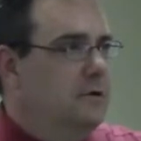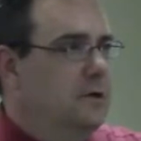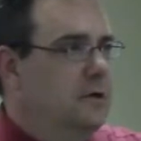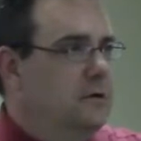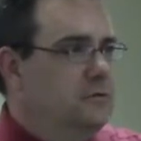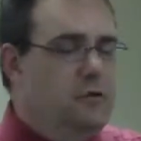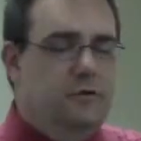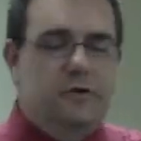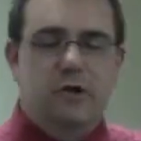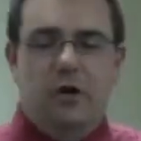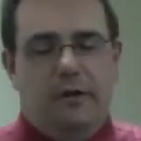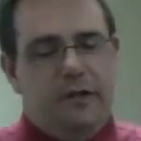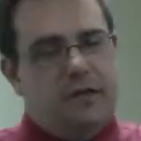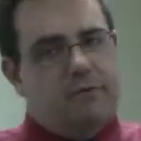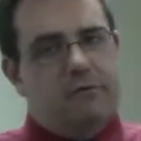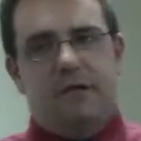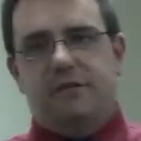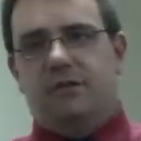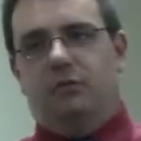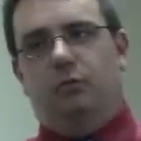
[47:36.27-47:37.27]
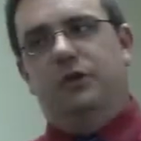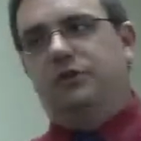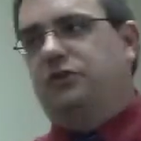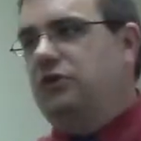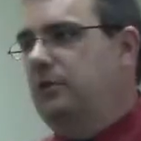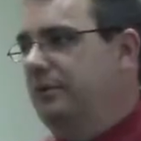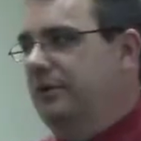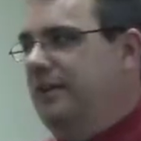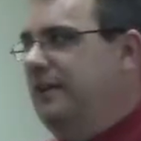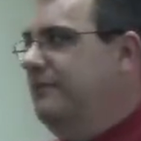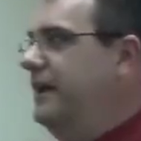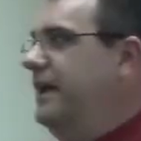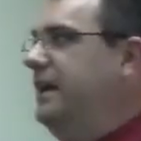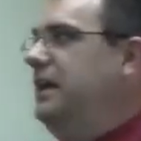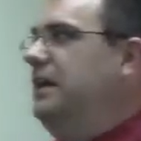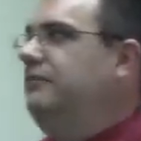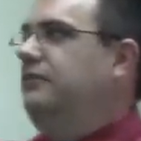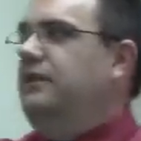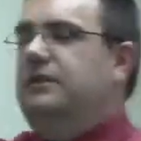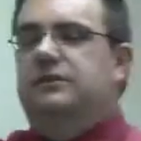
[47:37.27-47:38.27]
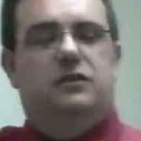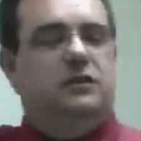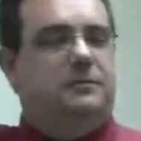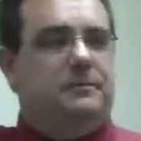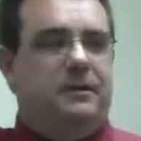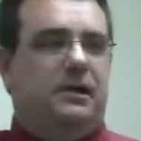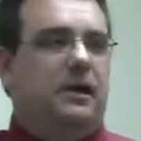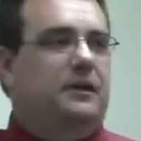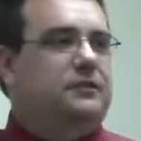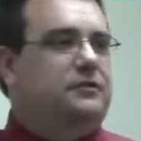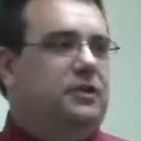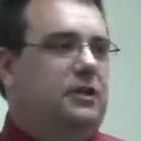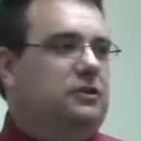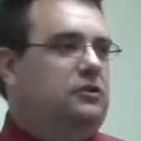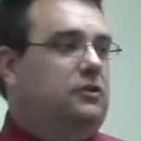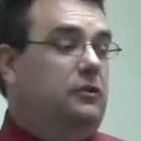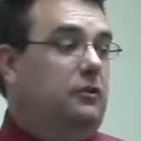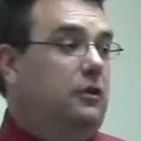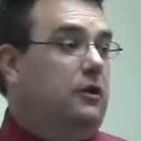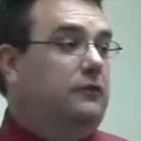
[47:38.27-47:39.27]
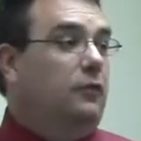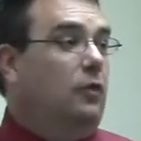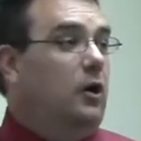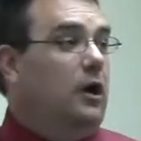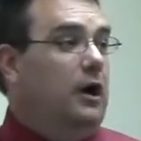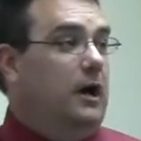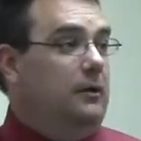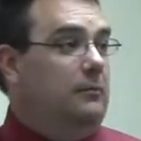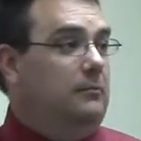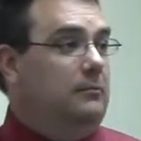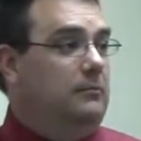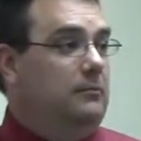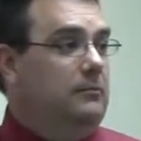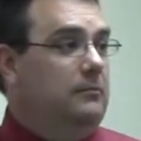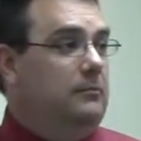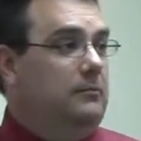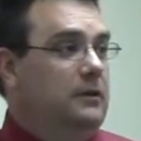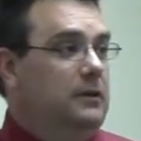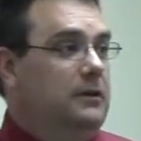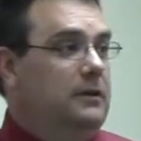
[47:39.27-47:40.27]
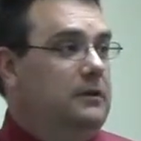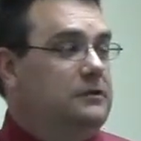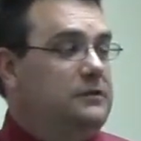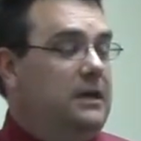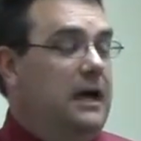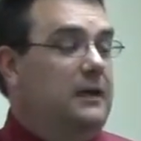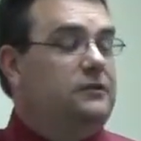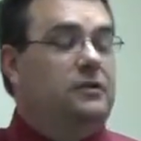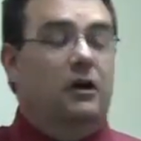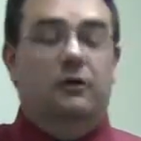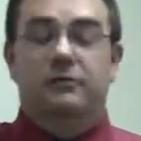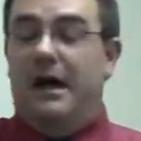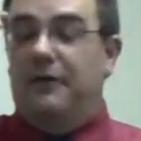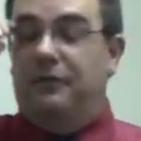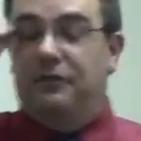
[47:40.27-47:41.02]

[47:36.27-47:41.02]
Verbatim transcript: So the only reason we should believe any of this is because Tischendorf what? Said so. Now